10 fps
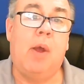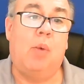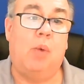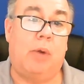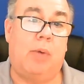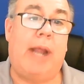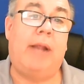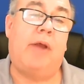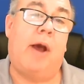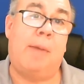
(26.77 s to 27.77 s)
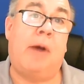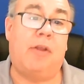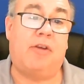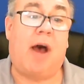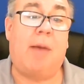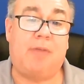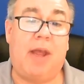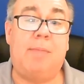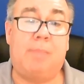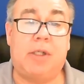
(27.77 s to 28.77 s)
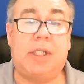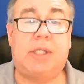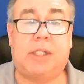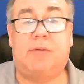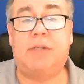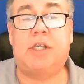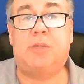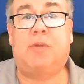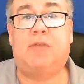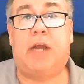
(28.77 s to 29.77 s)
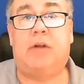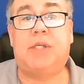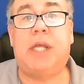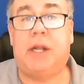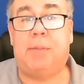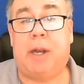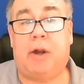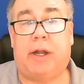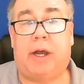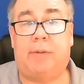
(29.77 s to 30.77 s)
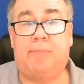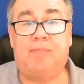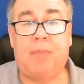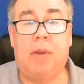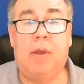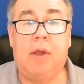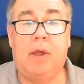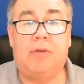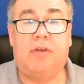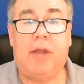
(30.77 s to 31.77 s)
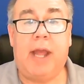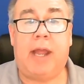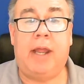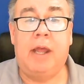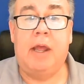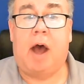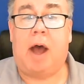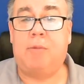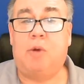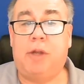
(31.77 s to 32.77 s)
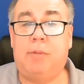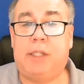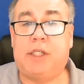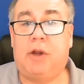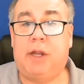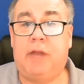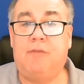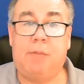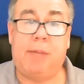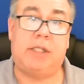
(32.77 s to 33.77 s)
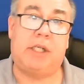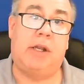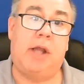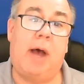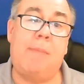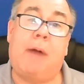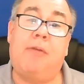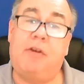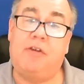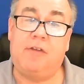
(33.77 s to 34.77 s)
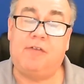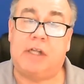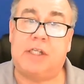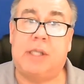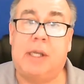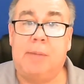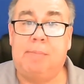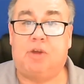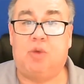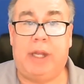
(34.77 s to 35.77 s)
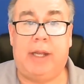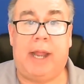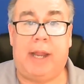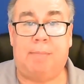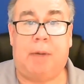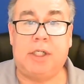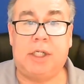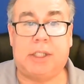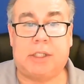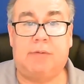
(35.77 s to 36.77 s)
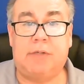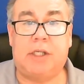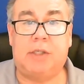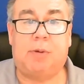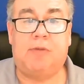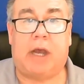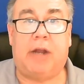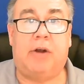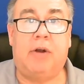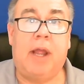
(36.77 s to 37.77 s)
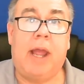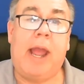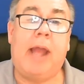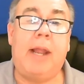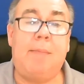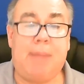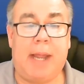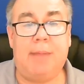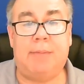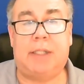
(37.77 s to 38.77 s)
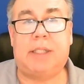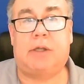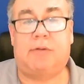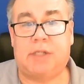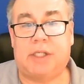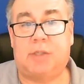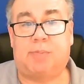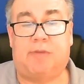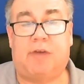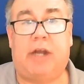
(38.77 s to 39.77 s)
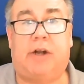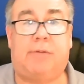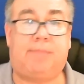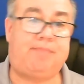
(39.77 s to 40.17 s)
We're ranked among the top 10 merchant services providers in America. Today, I'm going to be sharing information about the difference between a merchant services provider and a payment services provider.